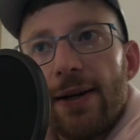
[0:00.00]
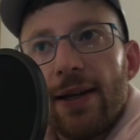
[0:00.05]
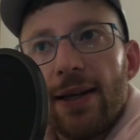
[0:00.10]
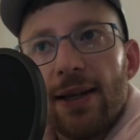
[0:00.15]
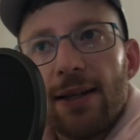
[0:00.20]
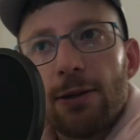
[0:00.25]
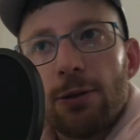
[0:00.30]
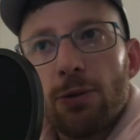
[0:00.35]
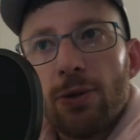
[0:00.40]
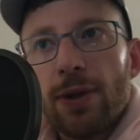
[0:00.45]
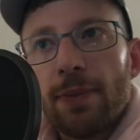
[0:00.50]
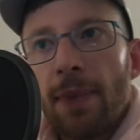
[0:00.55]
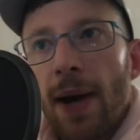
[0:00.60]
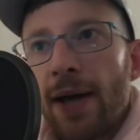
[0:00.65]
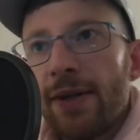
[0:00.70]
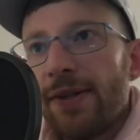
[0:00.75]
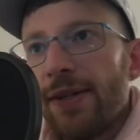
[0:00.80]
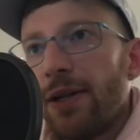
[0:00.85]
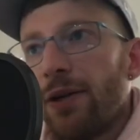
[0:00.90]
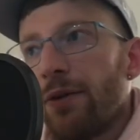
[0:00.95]
including
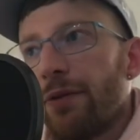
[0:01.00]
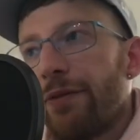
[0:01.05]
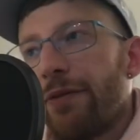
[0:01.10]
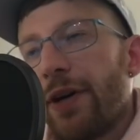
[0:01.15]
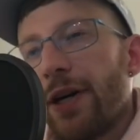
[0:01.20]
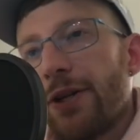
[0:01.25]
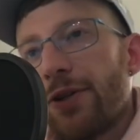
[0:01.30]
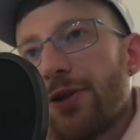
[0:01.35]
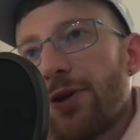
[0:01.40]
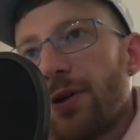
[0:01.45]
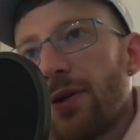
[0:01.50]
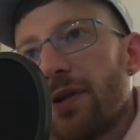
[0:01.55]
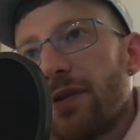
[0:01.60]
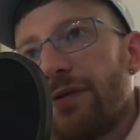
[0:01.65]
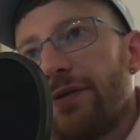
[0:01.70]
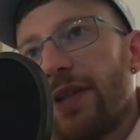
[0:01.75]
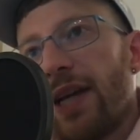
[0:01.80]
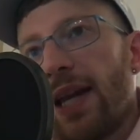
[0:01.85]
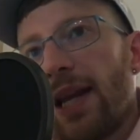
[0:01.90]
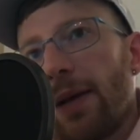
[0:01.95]
myself, are sort
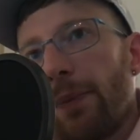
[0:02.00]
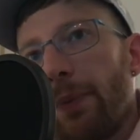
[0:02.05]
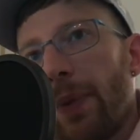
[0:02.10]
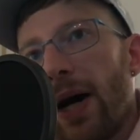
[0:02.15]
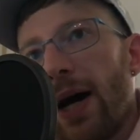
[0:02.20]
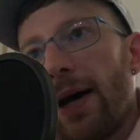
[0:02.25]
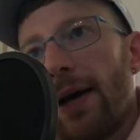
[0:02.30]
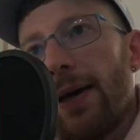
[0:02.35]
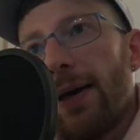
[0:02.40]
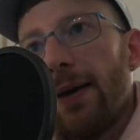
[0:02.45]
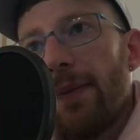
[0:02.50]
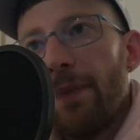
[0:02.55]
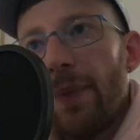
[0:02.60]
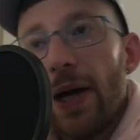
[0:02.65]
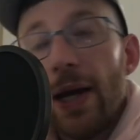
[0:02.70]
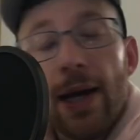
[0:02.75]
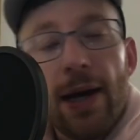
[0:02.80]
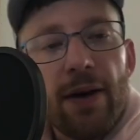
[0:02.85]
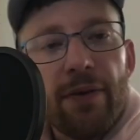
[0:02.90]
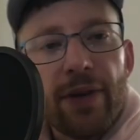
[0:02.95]
of getting by.
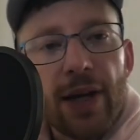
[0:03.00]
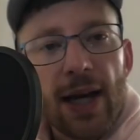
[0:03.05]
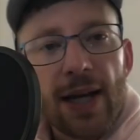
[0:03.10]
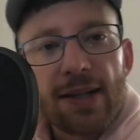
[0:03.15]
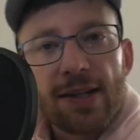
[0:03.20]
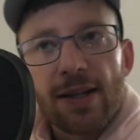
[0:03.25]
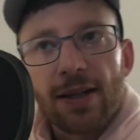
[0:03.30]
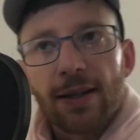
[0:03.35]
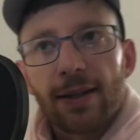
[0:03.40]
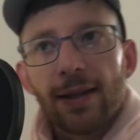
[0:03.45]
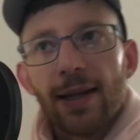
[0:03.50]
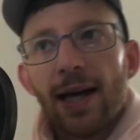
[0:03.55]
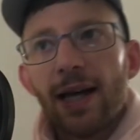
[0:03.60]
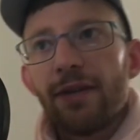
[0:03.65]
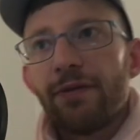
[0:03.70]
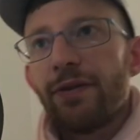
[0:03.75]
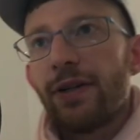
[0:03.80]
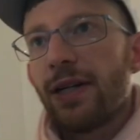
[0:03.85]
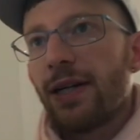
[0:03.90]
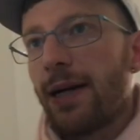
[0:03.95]
And I have an excellent
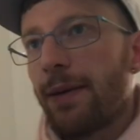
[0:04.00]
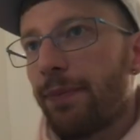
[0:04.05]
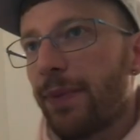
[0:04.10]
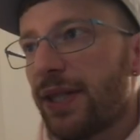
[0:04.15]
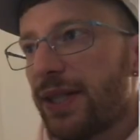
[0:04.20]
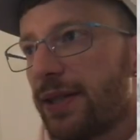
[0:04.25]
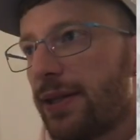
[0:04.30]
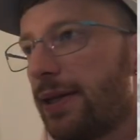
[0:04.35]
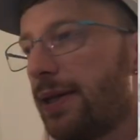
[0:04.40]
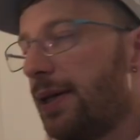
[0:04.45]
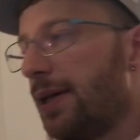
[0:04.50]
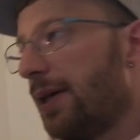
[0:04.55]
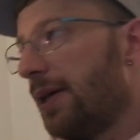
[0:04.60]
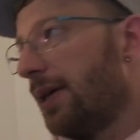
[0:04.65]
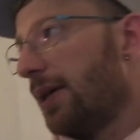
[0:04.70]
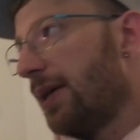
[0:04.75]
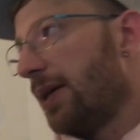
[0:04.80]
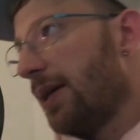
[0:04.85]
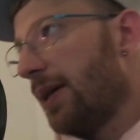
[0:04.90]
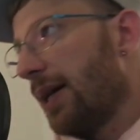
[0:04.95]
life here.
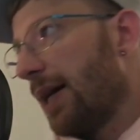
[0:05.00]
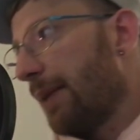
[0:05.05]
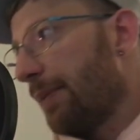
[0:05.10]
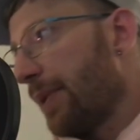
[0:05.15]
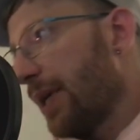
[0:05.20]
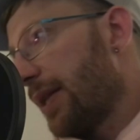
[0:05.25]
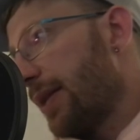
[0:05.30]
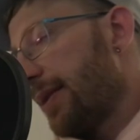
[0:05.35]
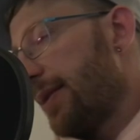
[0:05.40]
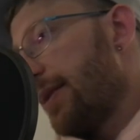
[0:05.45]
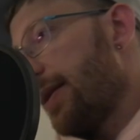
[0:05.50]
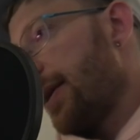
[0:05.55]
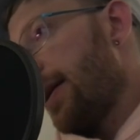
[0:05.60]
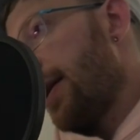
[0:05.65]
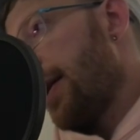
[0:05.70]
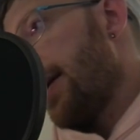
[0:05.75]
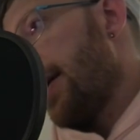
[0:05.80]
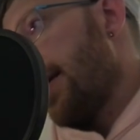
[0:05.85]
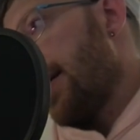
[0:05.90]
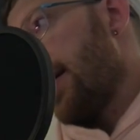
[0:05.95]
I'm
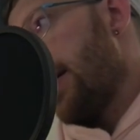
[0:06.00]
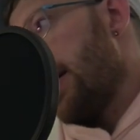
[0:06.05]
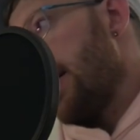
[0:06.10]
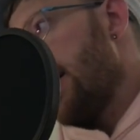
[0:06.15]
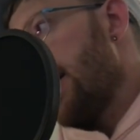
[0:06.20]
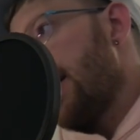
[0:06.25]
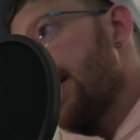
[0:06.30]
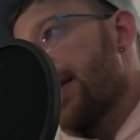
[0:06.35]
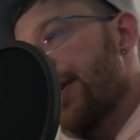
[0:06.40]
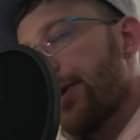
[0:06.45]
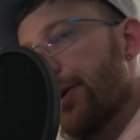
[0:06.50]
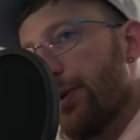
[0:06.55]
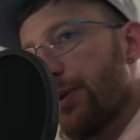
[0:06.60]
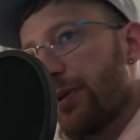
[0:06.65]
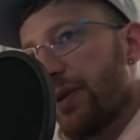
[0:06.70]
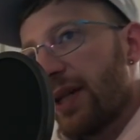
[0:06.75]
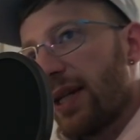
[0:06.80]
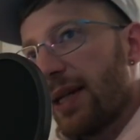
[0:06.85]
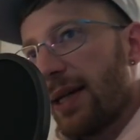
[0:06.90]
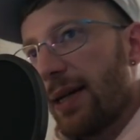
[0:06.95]
not
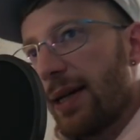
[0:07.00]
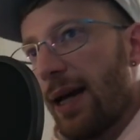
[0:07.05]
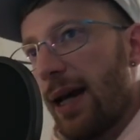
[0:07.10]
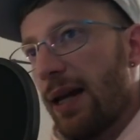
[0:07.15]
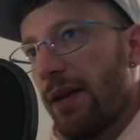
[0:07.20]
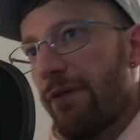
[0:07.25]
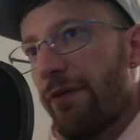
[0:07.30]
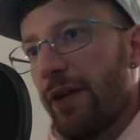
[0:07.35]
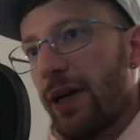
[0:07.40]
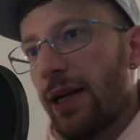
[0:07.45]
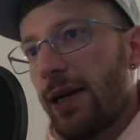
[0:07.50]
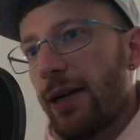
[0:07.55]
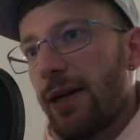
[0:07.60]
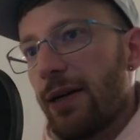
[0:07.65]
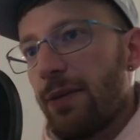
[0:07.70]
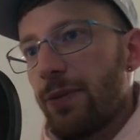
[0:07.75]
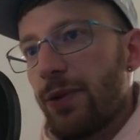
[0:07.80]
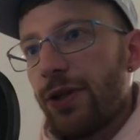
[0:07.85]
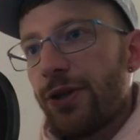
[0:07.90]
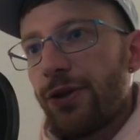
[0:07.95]
insulting anything here.
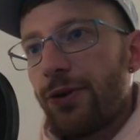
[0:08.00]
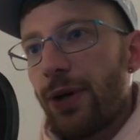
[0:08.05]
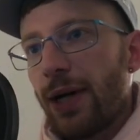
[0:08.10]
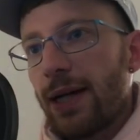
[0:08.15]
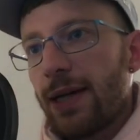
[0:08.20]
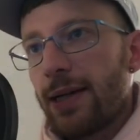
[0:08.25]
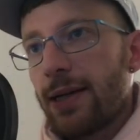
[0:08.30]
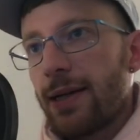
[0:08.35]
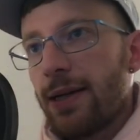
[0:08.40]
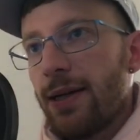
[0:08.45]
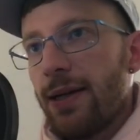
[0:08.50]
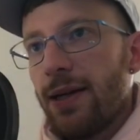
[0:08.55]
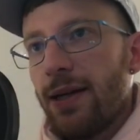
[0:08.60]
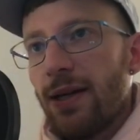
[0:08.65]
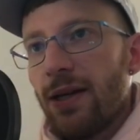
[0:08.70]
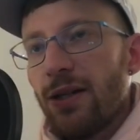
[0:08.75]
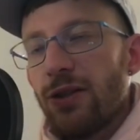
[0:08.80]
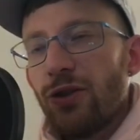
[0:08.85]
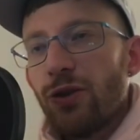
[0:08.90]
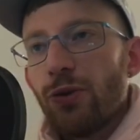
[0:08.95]
I'm just trying
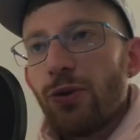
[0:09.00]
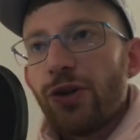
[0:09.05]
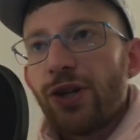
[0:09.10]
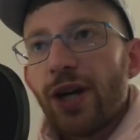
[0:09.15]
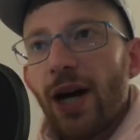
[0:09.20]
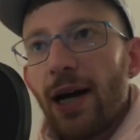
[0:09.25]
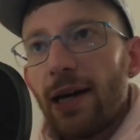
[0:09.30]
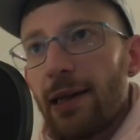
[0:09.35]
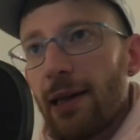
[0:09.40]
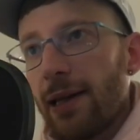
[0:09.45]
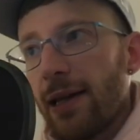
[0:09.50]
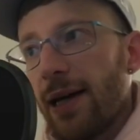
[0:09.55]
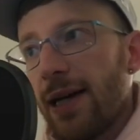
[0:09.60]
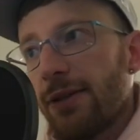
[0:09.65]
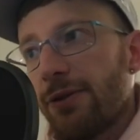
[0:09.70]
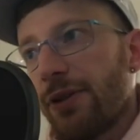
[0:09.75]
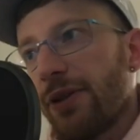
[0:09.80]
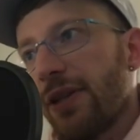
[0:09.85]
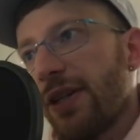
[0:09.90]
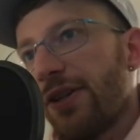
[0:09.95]
to shine a
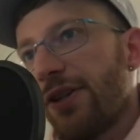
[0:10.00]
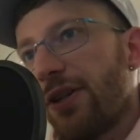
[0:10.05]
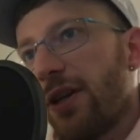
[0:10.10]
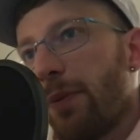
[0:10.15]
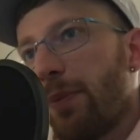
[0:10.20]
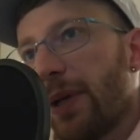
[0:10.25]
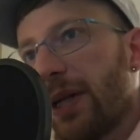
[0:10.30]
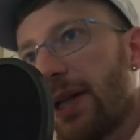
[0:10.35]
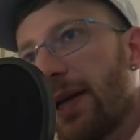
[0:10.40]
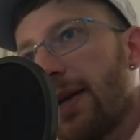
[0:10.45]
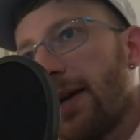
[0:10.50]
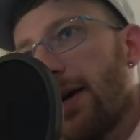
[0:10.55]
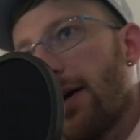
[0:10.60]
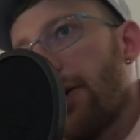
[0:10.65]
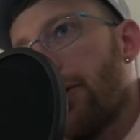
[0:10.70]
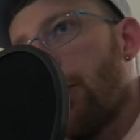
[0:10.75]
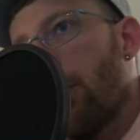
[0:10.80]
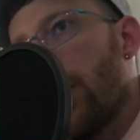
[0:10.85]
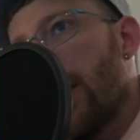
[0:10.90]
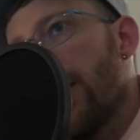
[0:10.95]
light on this topic that I
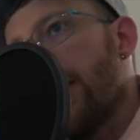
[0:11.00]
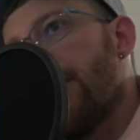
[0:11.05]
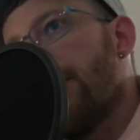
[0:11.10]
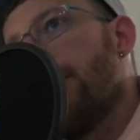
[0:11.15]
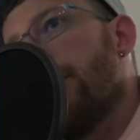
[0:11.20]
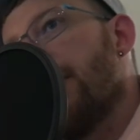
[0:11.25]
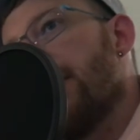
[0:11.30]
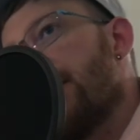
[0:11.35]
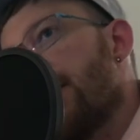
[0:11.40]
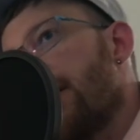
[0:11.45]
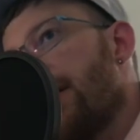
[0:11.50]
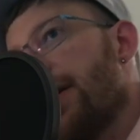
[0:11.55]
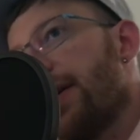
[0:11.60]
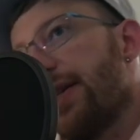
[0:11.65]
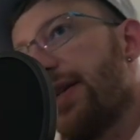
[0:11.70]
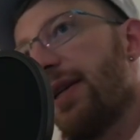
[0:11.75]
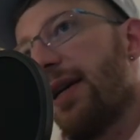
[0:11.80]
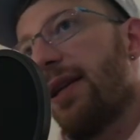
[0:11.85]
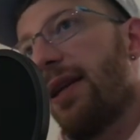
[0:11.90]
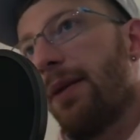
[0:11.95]
otherwise don't
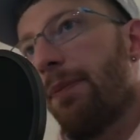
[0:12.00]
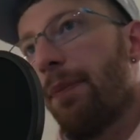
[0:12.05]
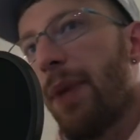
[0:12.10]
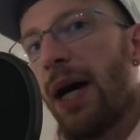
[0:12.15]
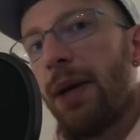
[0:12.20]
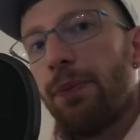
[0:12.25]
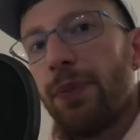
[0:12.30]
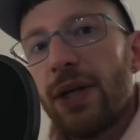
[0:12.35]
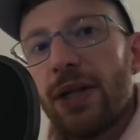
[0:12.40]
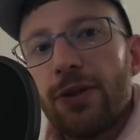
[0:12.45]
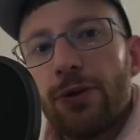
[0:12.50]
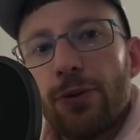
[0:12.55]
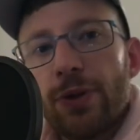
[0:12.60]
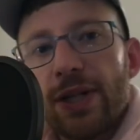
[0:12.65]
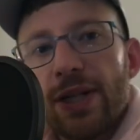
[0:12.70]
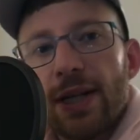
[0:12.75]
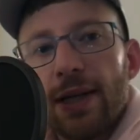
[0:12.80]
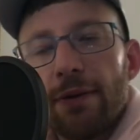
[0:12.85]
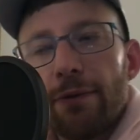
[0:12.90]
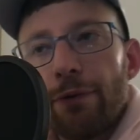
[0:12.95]
discuss and that might be
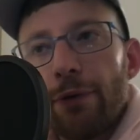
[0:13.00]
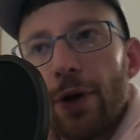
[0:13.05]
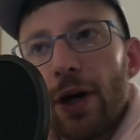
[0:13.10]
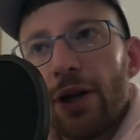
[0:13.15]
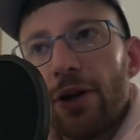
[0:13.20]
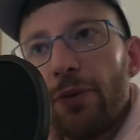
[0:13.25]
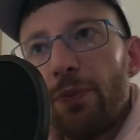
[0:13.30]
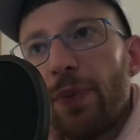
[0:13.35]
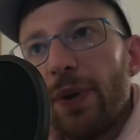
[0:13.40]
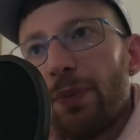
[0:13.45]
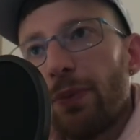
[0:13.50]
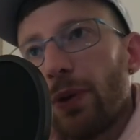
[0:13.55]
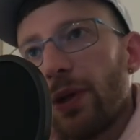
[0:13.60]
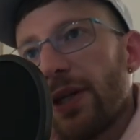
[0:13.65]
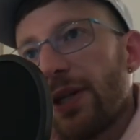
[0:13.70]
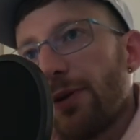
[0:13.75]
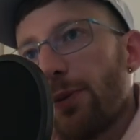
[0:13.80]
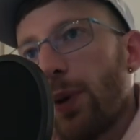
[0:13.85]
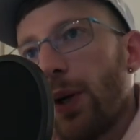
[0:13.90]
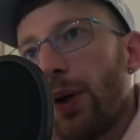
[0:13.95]
interesting for other
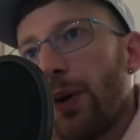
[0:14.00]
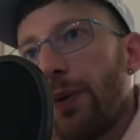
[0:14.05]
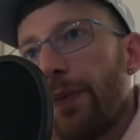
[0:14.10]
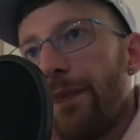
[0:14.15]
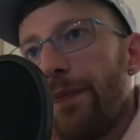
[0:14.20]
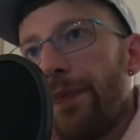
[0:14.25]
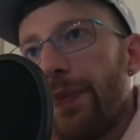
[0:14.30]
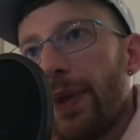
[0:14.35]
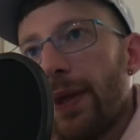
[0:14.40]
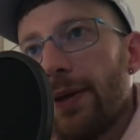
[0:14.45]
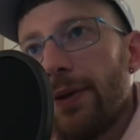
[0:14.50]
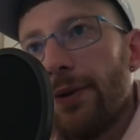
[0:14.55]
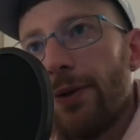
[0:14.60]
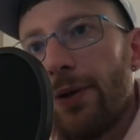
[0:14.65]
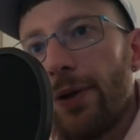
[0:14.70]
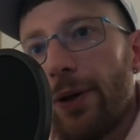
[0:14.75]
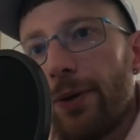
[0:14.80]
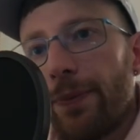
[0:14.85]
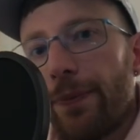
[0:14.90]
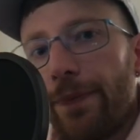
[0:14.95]
people as well, you
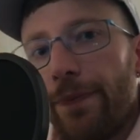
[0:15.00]
know?